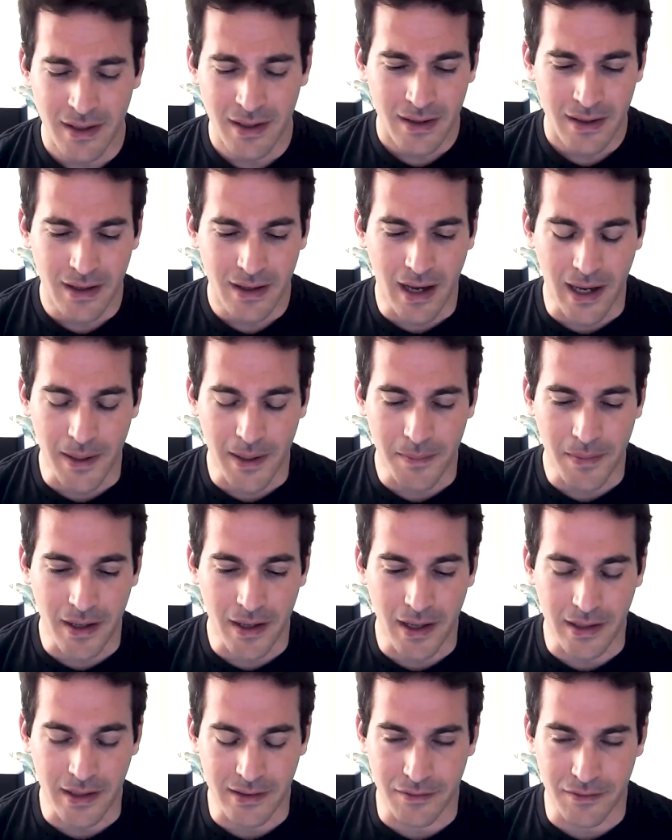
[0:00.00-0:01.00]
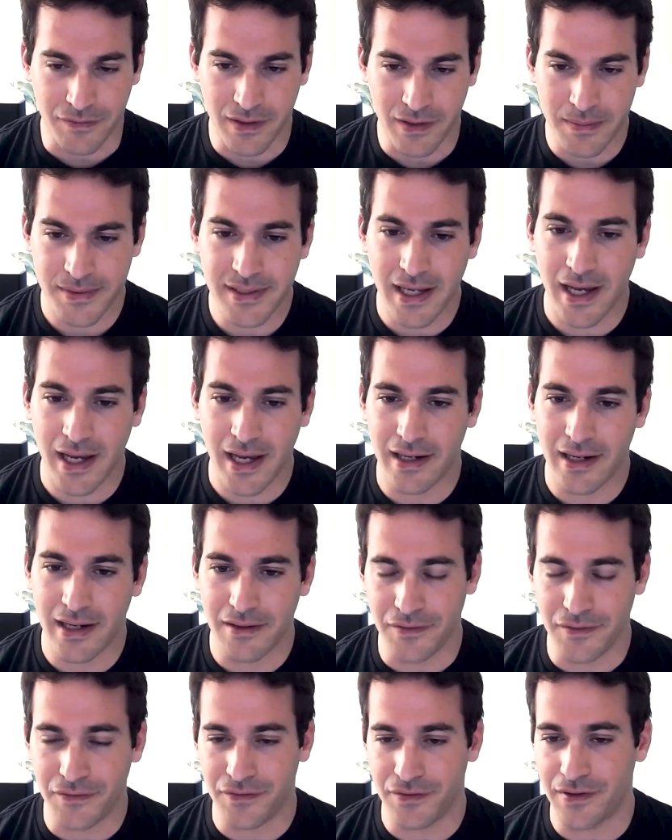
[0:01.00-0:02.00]
On the flip side,
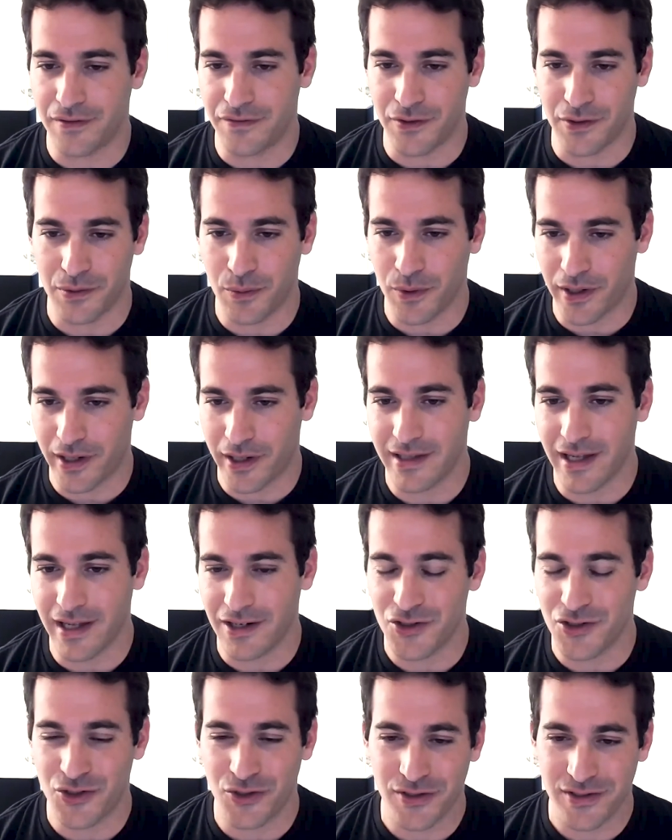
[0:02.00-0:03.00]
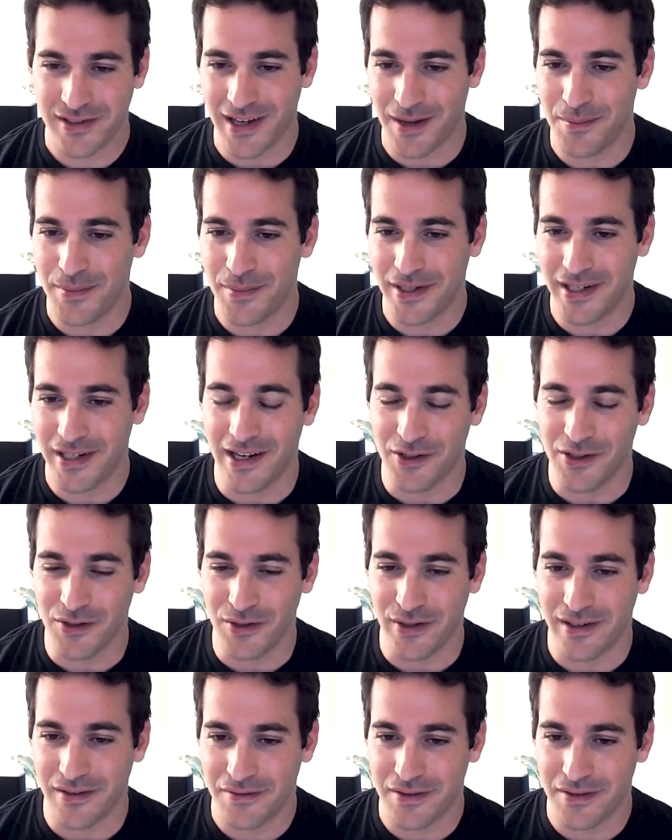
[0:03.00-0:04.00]
if you work in that insurance company and you
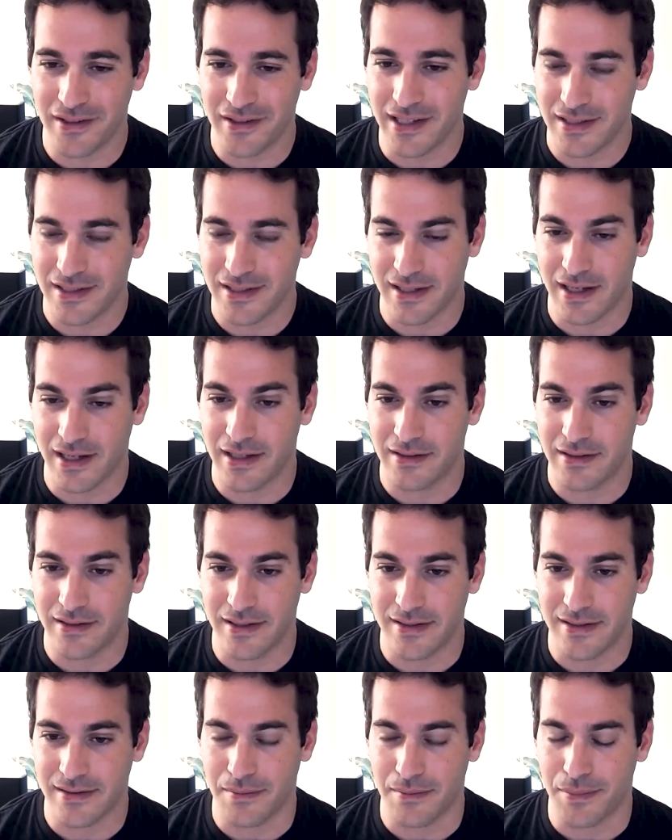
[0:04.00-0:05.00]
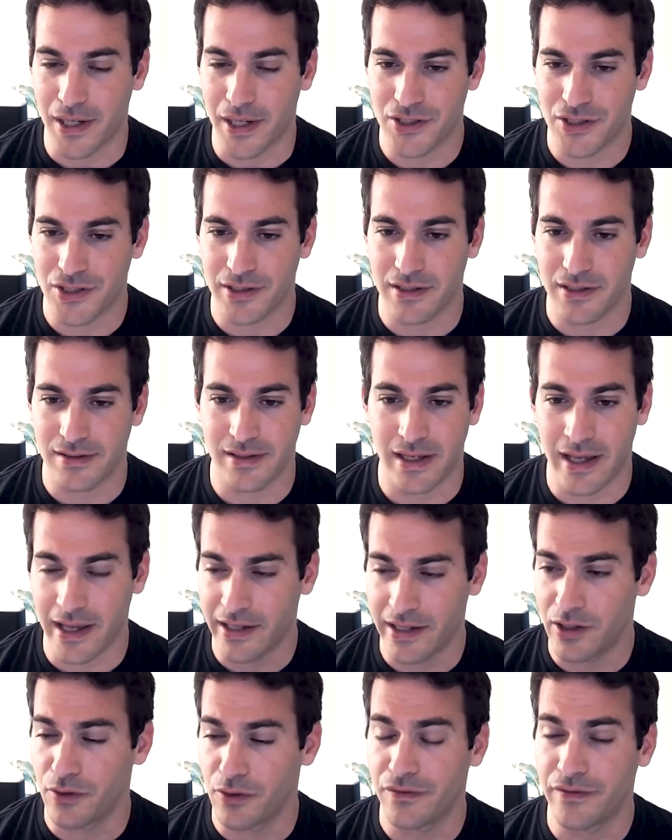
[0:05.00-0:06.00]
give the data scientists a budget and say, hey,
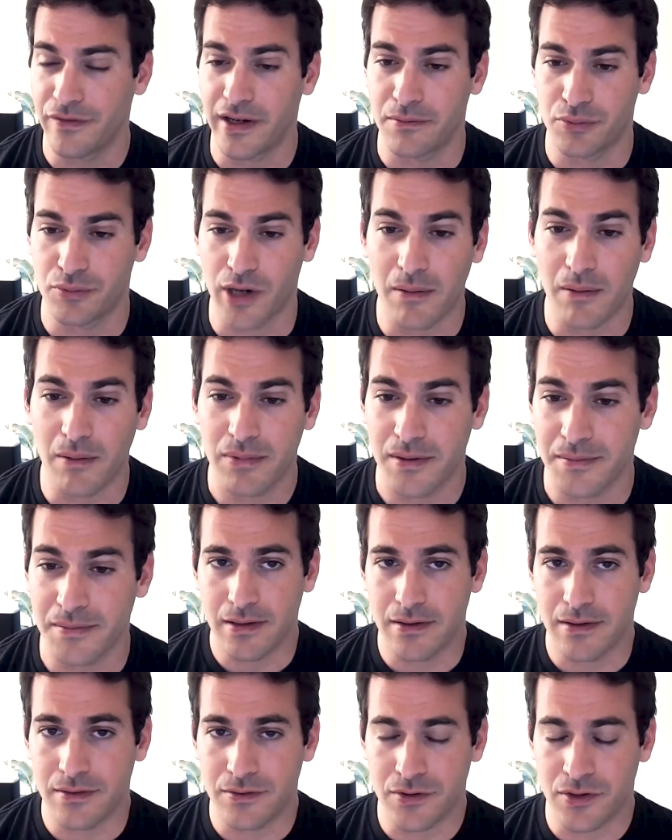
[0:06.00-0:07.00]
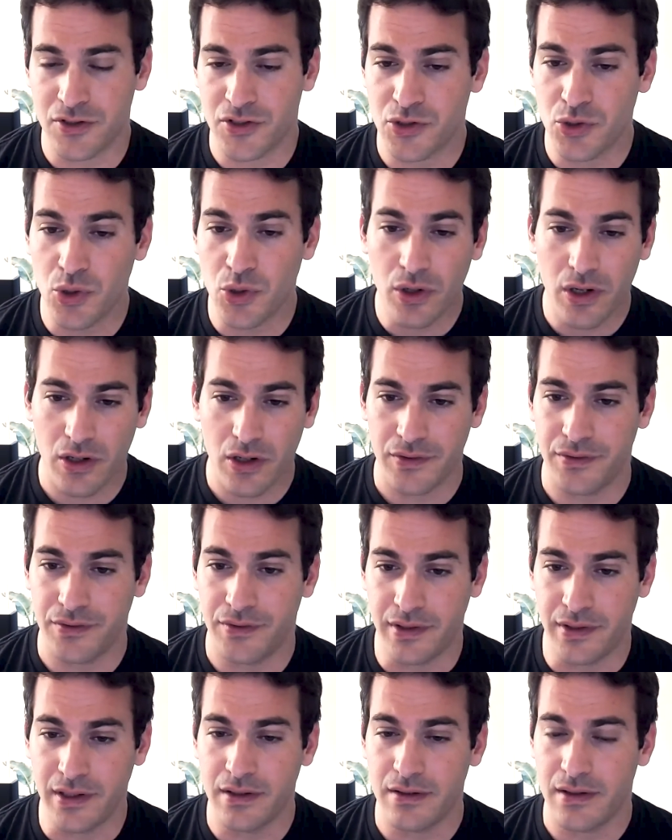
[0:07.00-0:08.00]
go find problems, there's no
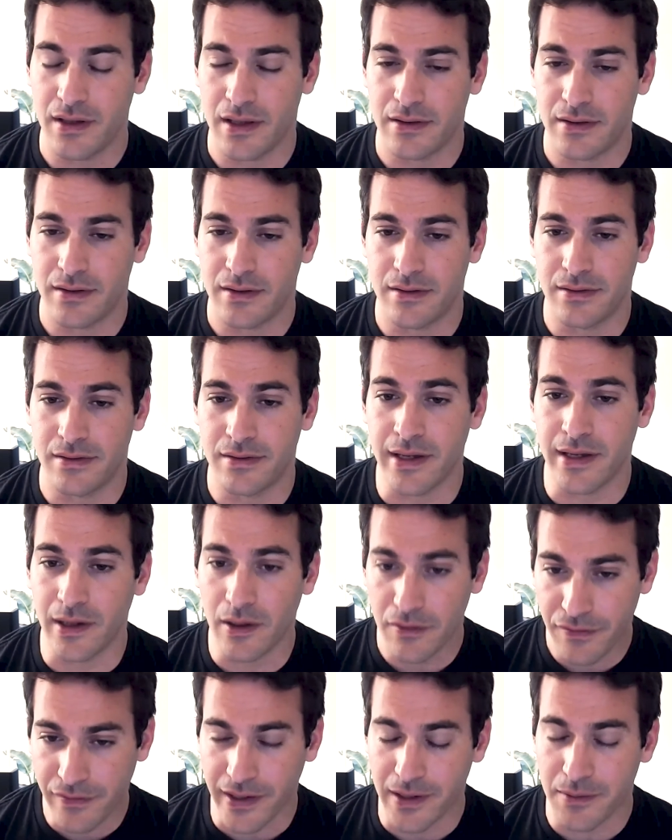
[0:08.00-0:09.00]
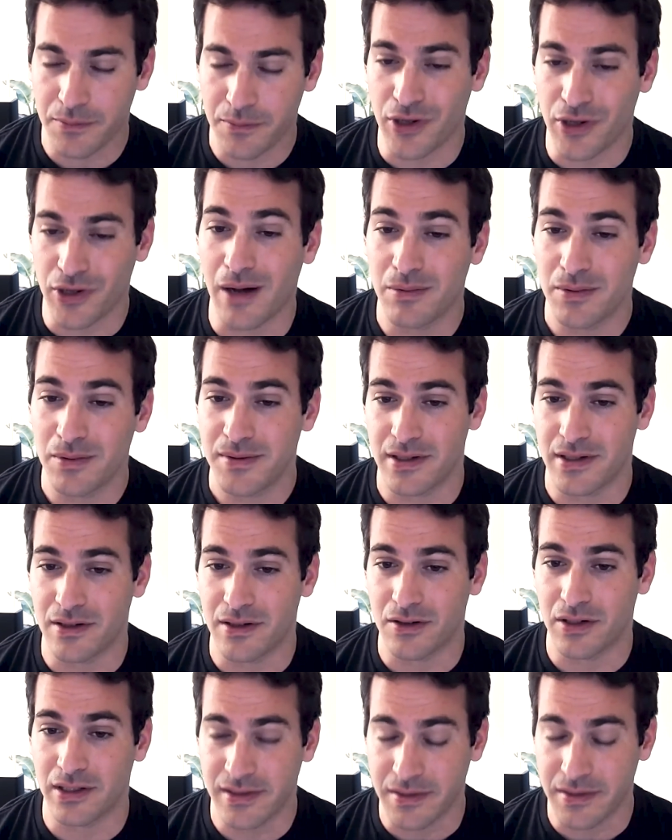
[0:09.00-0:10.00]
guarantee that they'll find problems that
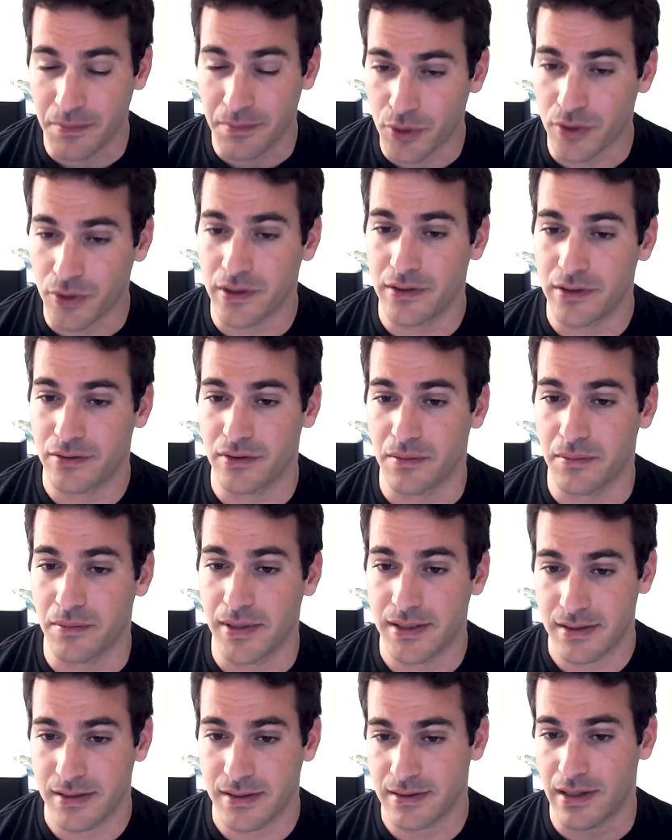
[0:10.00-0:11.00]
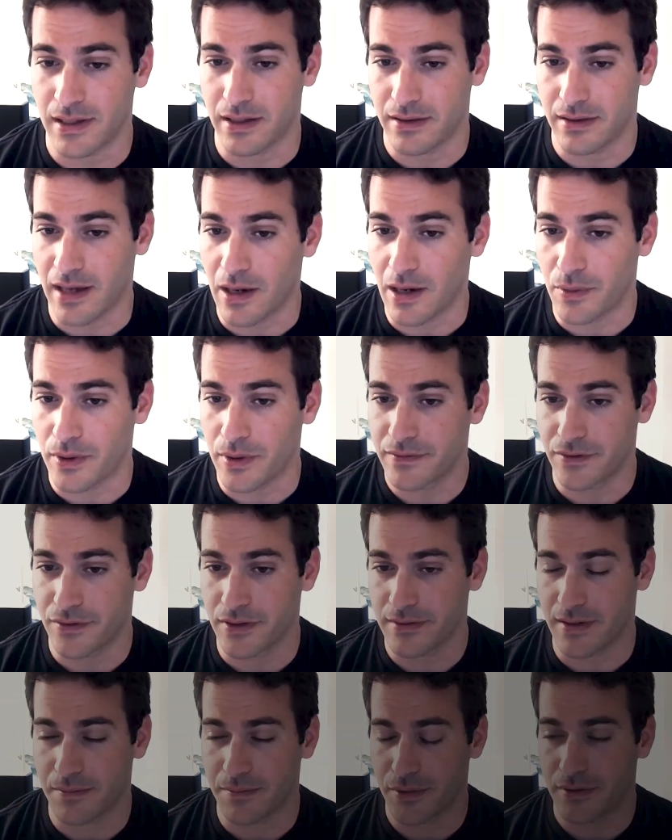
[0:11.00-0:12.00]
are as important to the business like that one, for
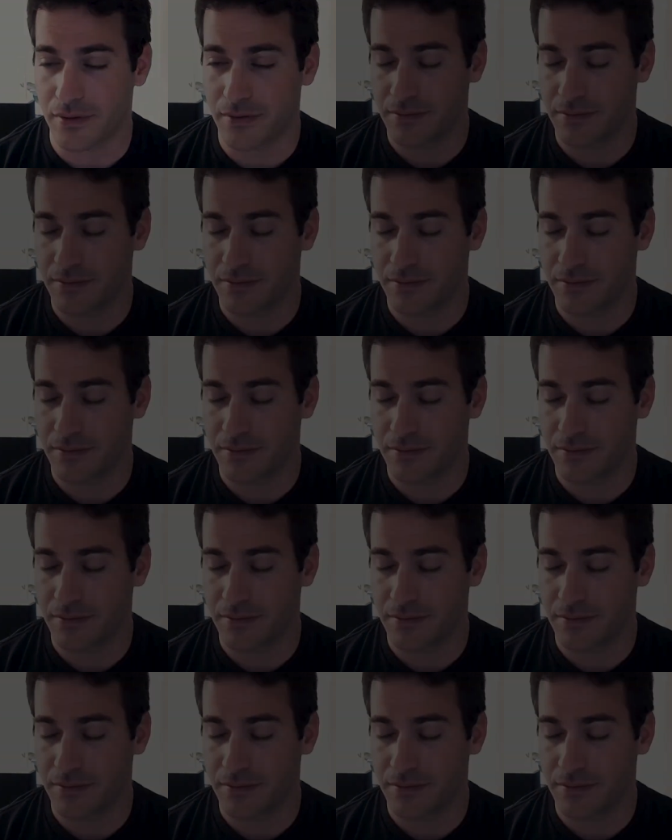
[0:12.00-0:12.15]
example.